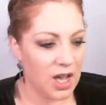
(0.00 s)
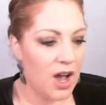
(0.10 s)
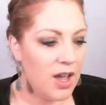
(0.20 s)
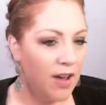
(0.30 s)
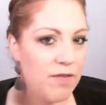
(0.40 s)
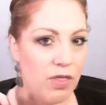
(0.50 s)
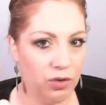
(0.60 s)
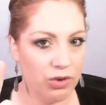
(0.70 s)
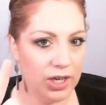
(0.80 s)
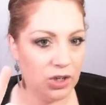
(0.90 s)
I have
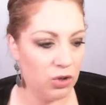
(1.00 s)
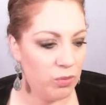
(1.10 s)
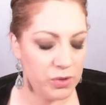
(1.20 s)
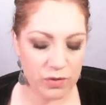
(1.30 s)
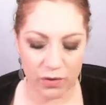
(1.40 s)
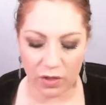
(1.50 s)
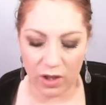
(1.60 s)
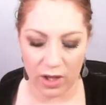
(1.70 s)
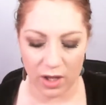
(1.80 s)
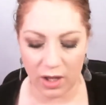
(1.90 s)
three dupes for
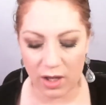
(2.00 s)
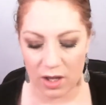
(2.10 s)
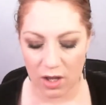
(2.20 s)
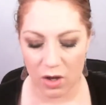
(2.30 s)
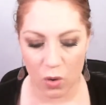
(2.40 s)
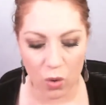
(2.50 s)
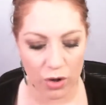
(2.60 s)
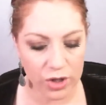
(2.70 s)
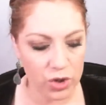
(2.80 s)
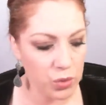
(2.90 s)
the
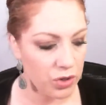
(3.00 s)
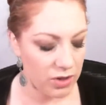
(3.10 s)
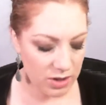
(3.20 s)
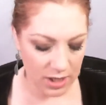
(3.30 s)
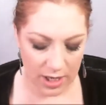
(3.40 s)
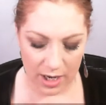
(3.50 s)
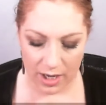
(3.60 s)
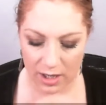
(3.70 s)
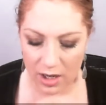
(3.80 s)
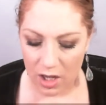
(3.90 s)
orange one that they
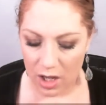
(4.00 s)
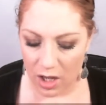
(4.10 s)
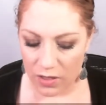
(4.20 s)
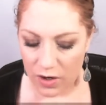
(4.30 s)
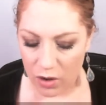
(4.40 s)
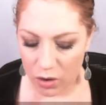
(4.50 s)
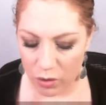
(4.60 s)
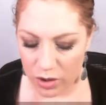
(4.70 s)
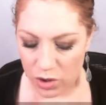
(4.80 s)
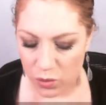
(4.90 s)
had. Their
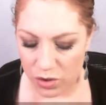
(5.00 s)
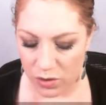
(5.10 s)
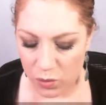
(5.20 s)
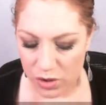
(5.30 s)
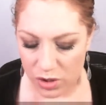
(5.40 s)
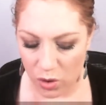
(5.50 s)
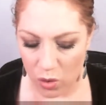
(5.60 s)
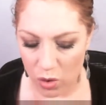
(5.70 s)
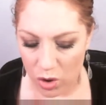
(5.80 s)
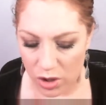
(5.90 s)
orange one was
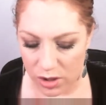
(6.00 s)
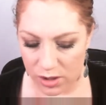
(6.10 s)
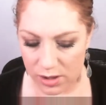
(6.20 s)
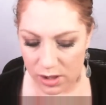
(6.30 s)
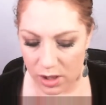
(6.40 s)
called